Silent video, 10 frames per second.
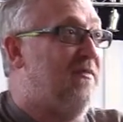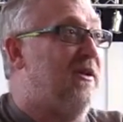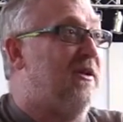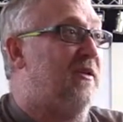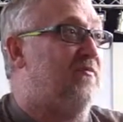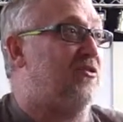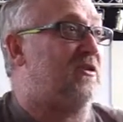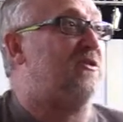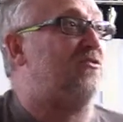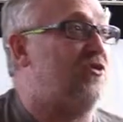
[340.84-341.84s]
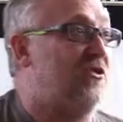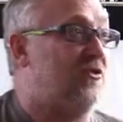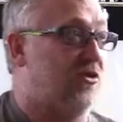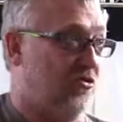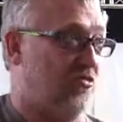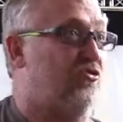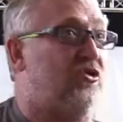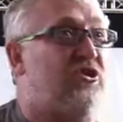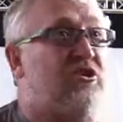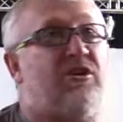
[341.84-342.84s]
And we have shout, listen to us,
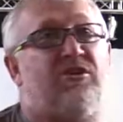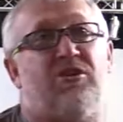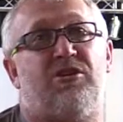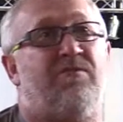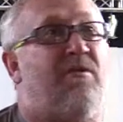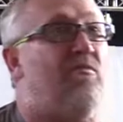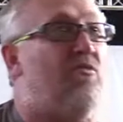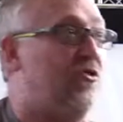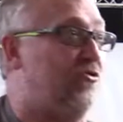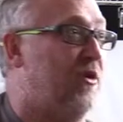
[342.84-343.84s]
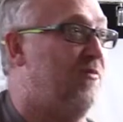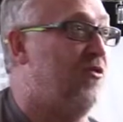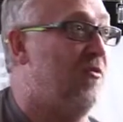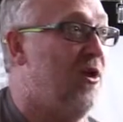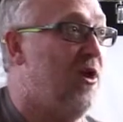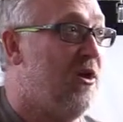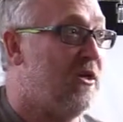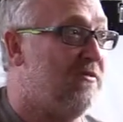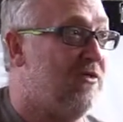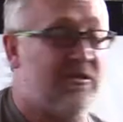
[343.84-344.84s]
or we'll beat you. We'll smash your
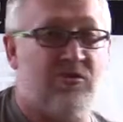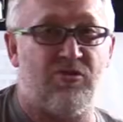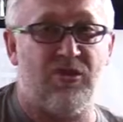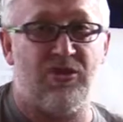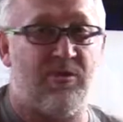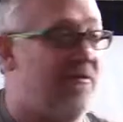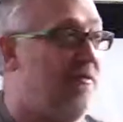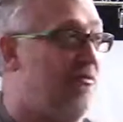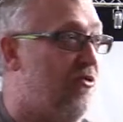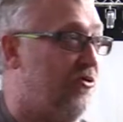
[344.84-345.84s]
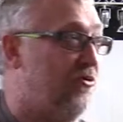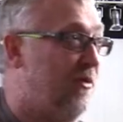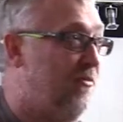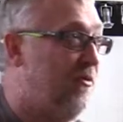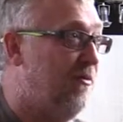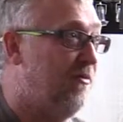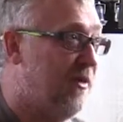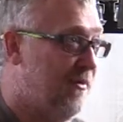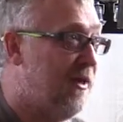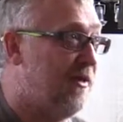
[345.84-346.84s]
face if you don't listen to us. Do you
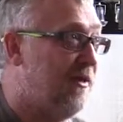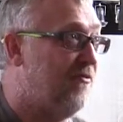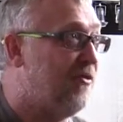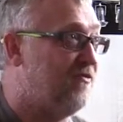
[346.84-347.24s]
understand?